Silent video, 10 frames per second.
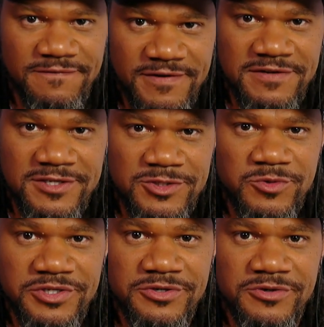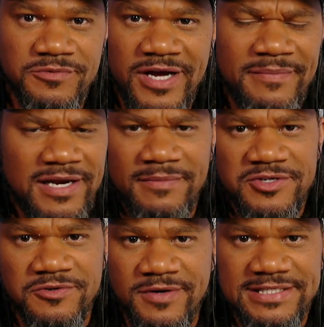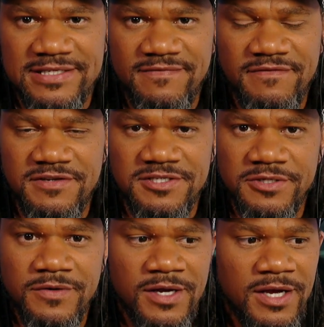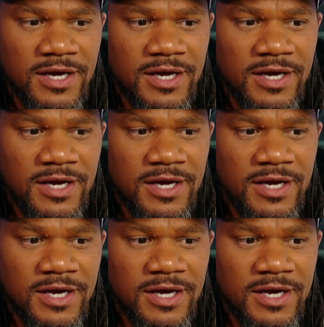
a 52 year old white man, I'm not sure why he said 52.